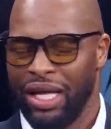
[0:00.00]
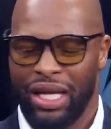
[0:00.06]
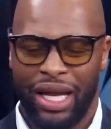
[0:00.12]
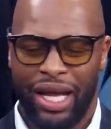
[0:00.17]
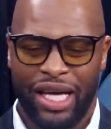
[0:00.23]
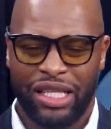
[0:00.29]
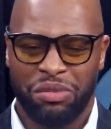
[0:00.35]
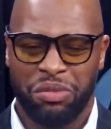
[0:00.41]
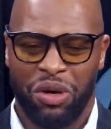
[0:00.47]
the
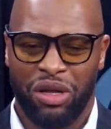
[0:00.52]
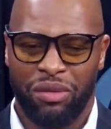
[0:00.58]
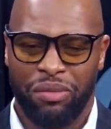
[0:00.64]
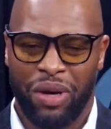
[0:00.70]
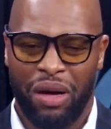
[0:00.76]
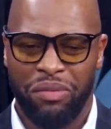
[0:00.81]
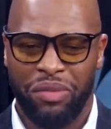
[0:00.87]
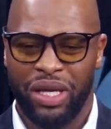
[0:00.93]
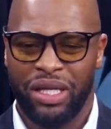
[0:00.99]
last part
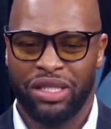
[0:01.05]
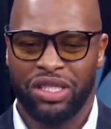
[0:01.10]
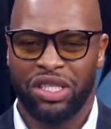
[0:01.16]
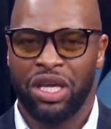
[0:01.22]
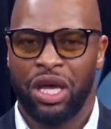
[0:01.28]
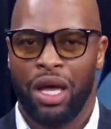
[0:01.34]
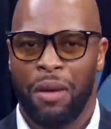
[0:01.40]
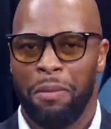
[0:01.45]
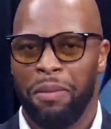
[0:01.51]
about me is
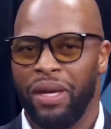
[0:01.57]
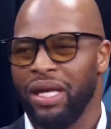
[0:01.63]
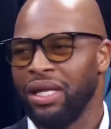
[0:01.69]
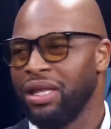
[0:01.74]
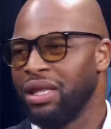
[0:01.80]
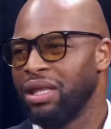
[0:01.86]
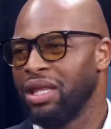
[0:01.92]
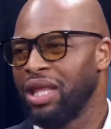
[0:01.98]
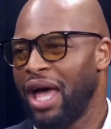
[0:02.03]

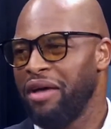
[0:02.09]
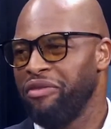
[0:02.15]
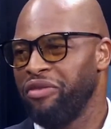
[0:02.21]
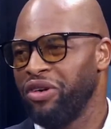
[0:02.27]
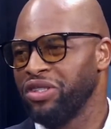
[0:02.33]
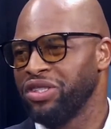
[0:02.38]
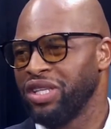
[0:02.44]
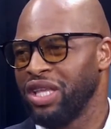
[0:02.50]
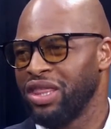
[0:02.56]
being
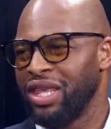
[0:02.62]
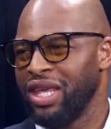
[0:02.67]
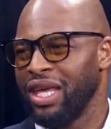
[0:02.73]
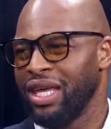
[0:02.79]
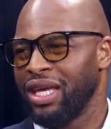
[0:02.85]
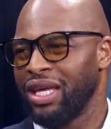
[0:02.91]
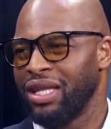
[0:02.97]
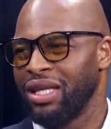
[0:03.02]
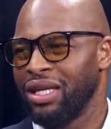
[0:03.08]
diverse and
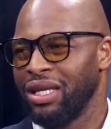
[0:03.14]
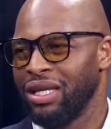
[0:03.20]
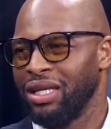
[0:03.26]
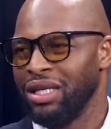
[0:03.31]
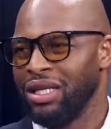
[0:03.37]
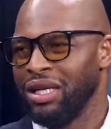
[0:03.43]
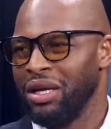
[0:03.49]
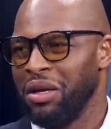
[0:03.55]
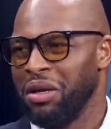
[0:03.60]
thinking.
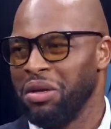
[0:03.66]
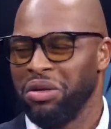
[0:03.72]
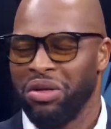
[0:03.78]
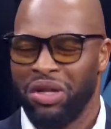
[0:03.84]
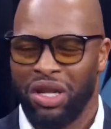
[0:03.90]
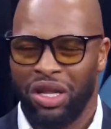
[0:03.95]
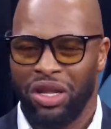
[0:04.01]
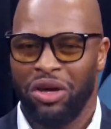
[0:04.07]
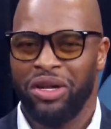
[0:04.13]

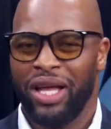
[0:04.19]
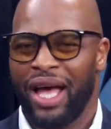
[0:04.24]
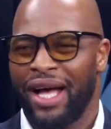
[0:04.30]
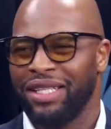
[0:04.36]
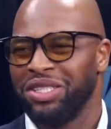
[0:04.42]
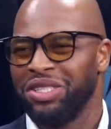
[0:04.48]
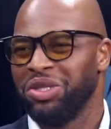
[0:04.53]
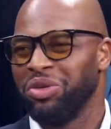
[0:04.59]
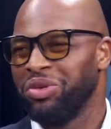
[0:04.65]
Yeah. Learning how
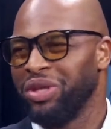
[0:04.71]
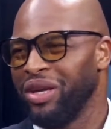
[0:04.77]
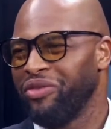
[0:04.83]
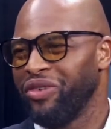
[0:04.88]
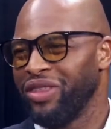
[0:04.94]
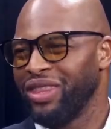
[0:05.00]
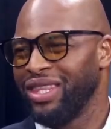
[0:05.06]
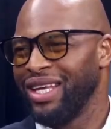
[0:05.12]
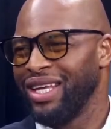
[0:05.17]
to do
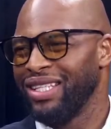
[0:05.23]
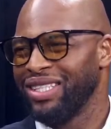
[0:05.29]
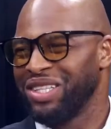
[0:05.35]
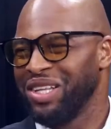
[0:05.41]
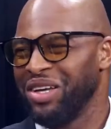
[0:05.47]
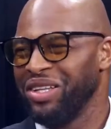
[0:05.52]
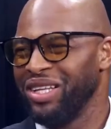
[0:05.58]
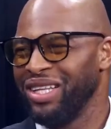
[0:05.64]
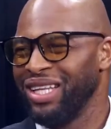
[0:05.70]
different things,
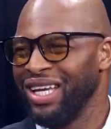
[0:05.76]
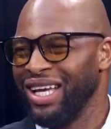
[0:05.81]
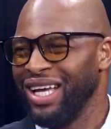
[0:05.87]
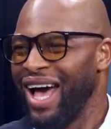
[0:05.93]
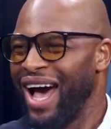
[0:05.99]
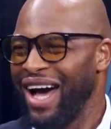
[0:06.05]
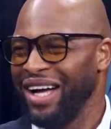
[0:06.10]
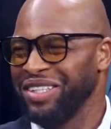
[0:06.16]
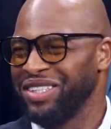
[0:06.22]
learning
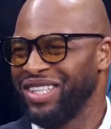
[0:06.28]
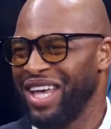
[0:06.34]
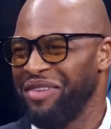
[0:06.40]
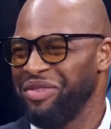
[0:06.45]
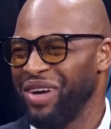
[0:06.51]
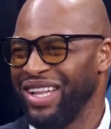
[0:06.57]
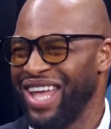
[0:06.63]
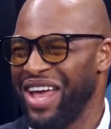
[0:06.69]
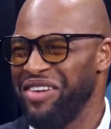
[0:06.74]
how to say
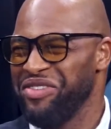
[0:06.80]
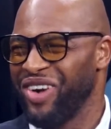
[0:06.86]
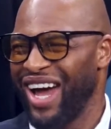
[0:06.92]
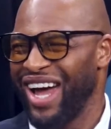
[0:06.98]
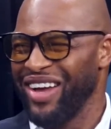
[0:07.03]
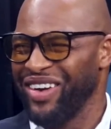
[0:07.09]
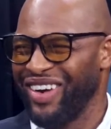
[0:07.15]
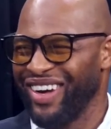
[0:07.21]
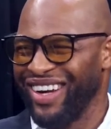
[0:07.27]
my name right.